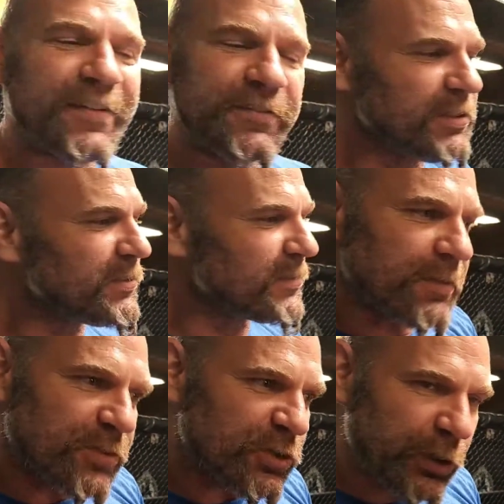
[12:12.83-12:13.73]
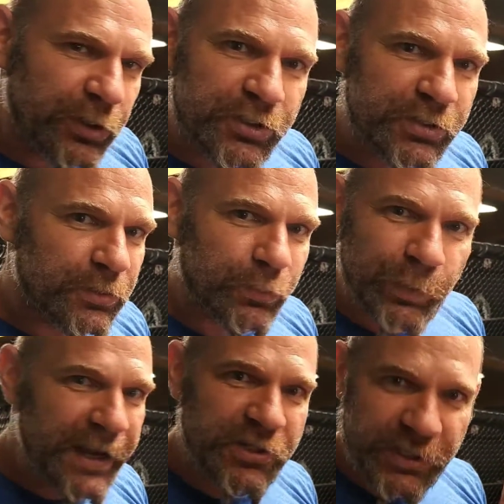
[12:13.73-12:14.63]
Just search
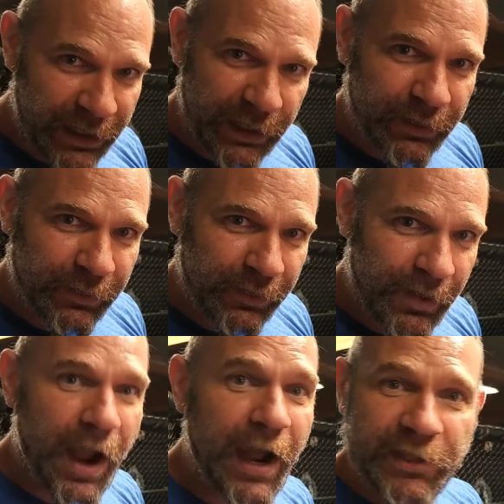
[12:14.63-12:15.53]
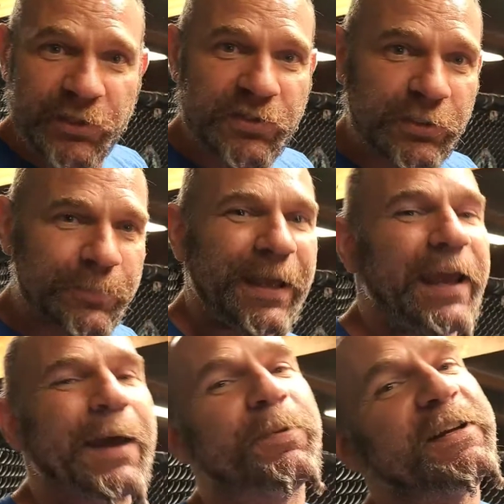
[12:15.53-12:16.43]
Rage Ng on YouTube
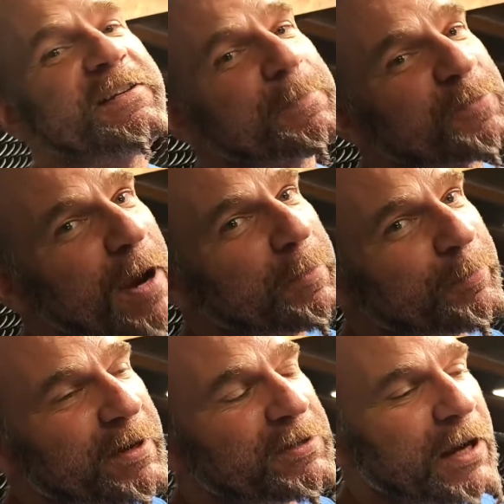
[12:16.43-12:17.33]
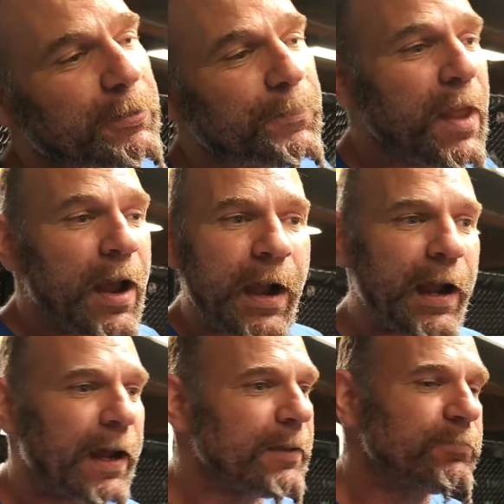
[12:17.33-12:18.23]
and please subscribe to my channel.
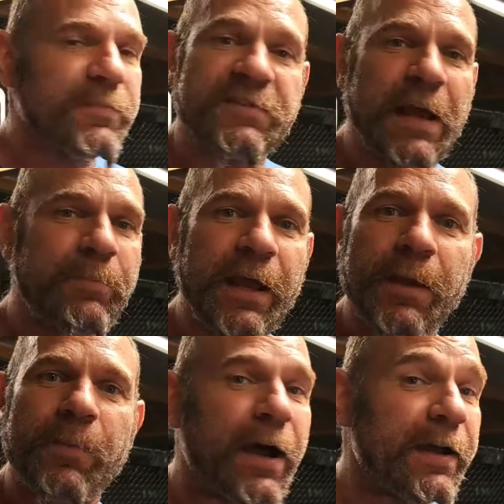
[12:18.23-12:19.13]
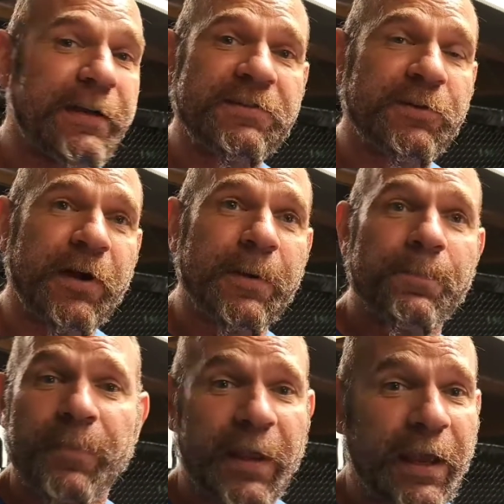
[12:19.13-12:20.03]
Same name on Instagram
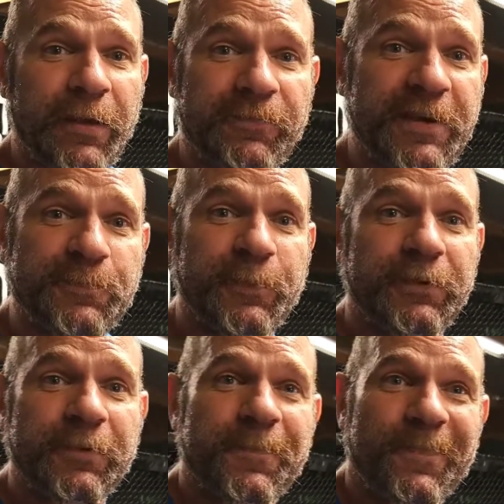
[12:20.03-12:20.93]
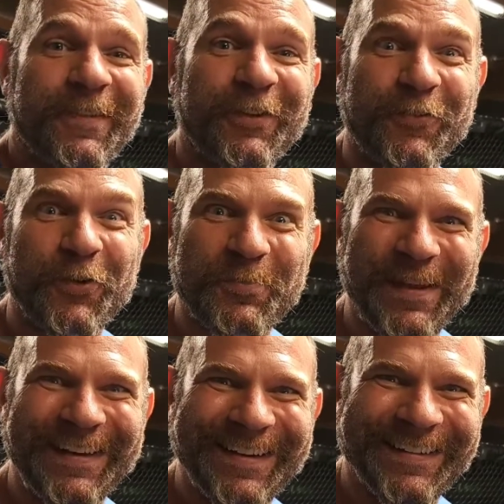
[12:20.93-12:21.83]
and Facebook. Look forward to
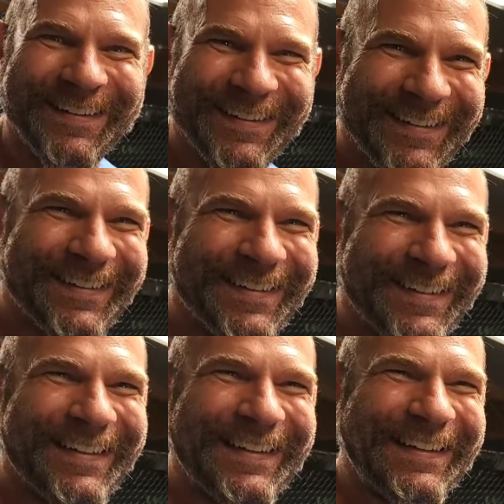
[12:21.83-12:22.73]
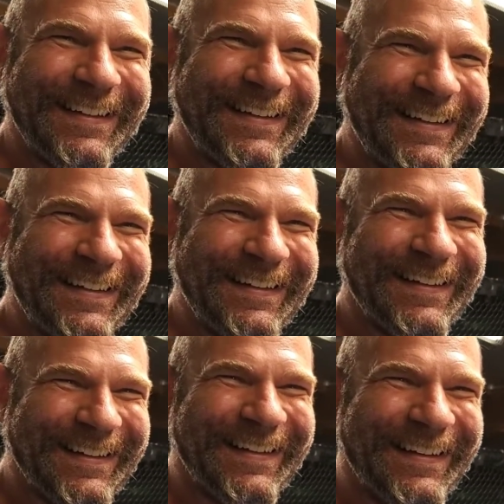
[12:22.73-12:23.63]
meeting you. Ladies and gentlemen, Coach
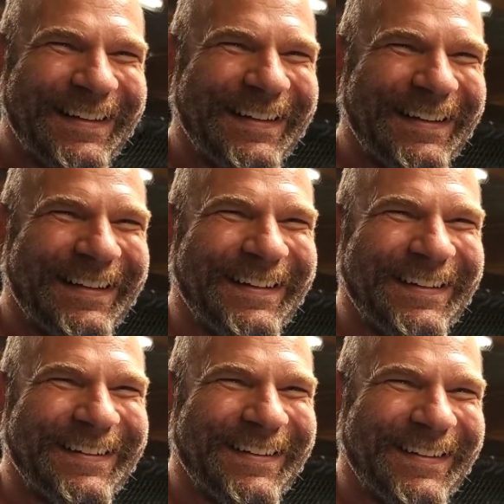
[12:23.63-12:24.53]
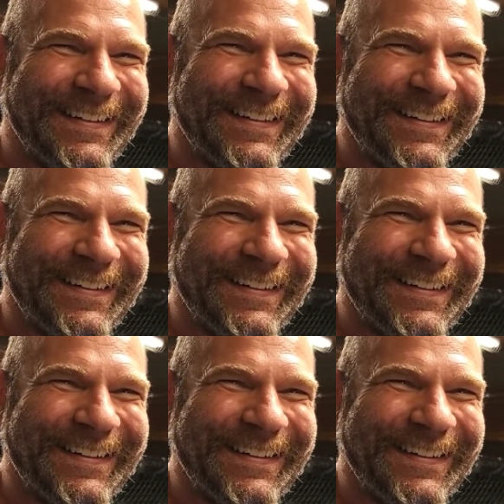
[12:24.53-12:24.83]
Raging, thank you so much for your